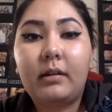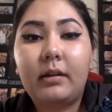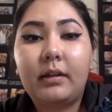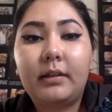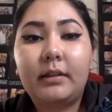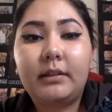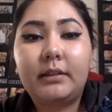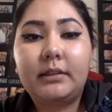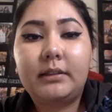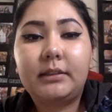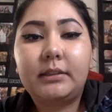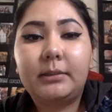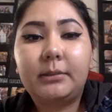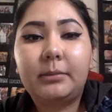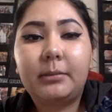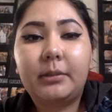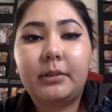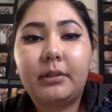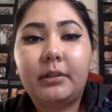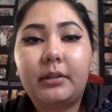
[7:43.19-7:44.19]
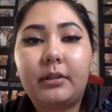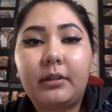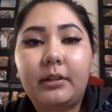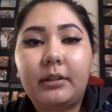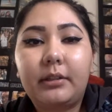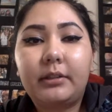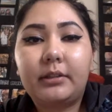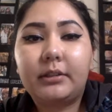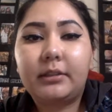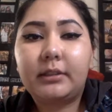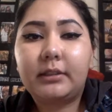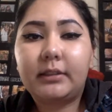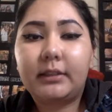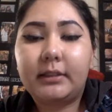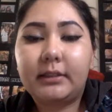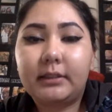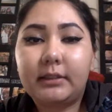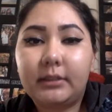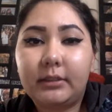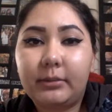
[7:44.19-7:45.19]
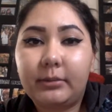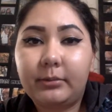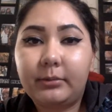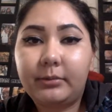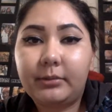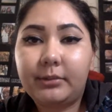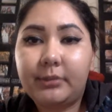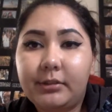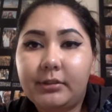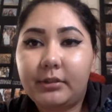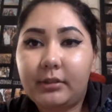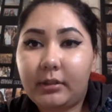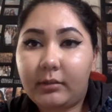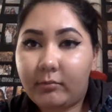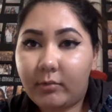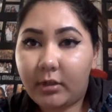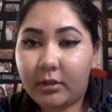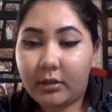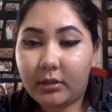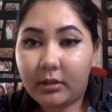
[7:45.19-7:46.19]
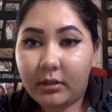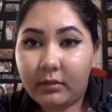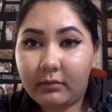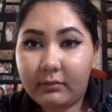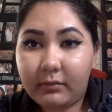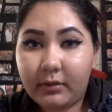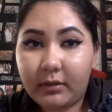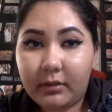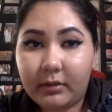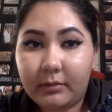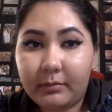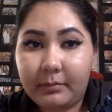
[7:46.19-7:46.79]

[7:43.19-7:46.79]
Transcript: I could still work on using less notes and watching out for